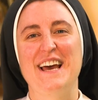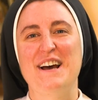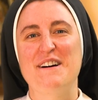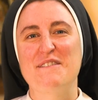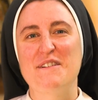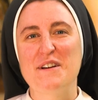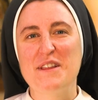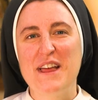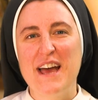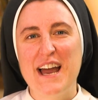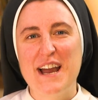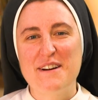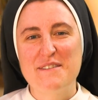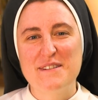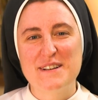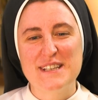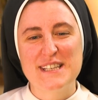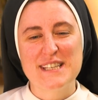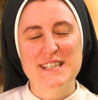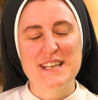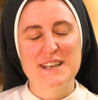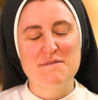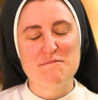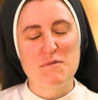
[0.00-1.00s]
Well, I
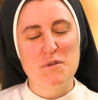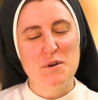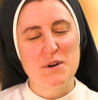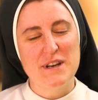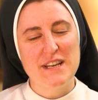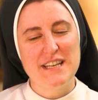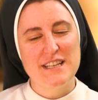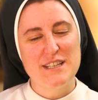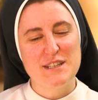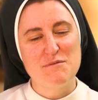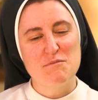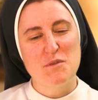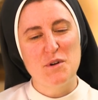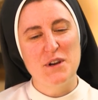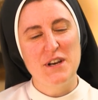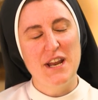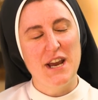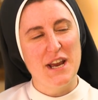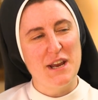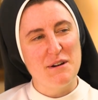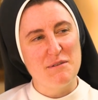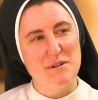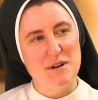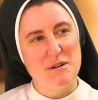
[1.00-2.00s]
was born in Des Moines,
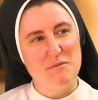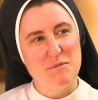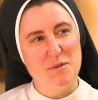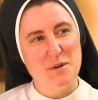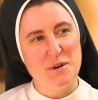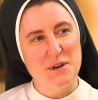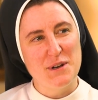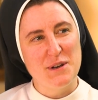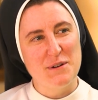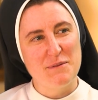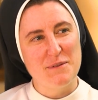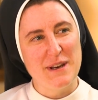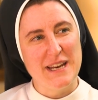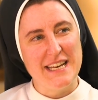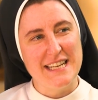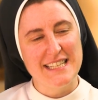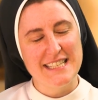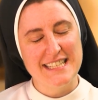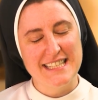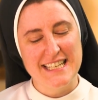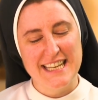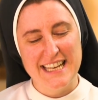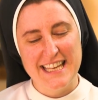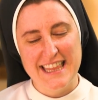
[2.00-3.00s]
Iowa, born and
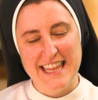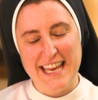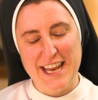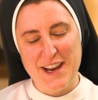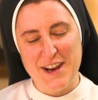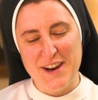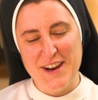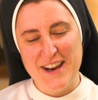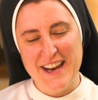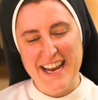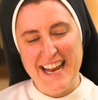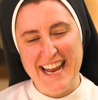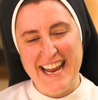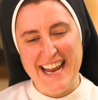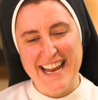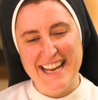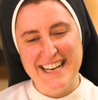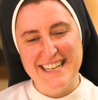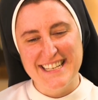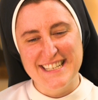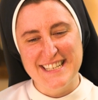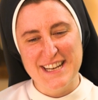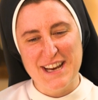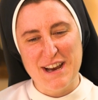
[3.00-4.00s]
raised there,
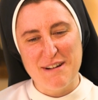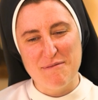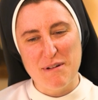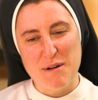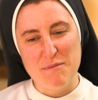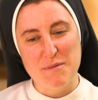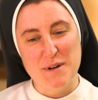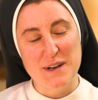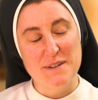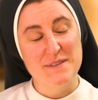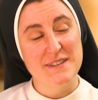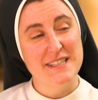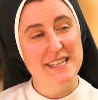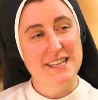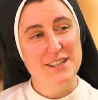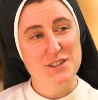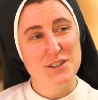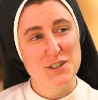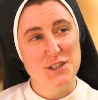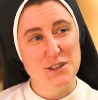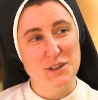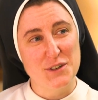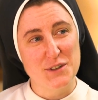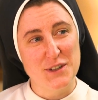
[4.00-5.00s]
and I'm one of
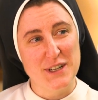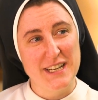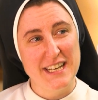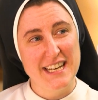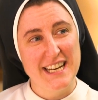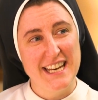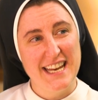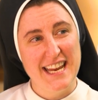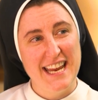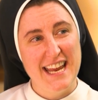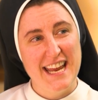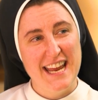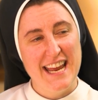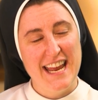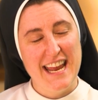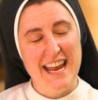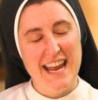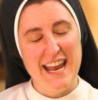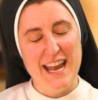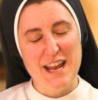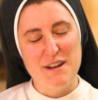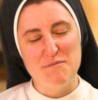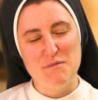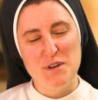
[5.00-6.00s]
6 children,
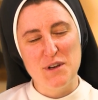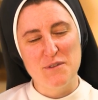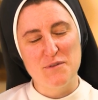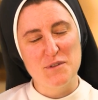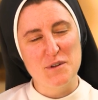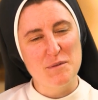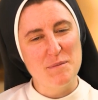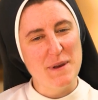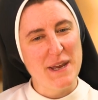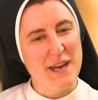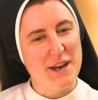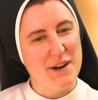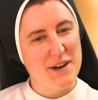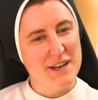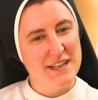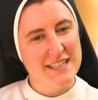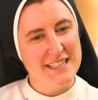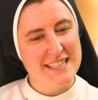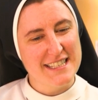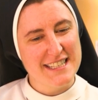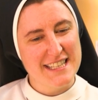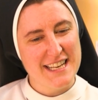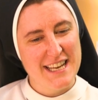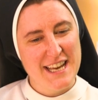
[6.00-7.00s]
and beautiful
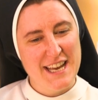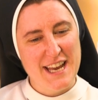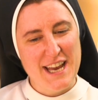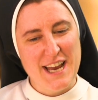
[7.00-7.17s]
parents.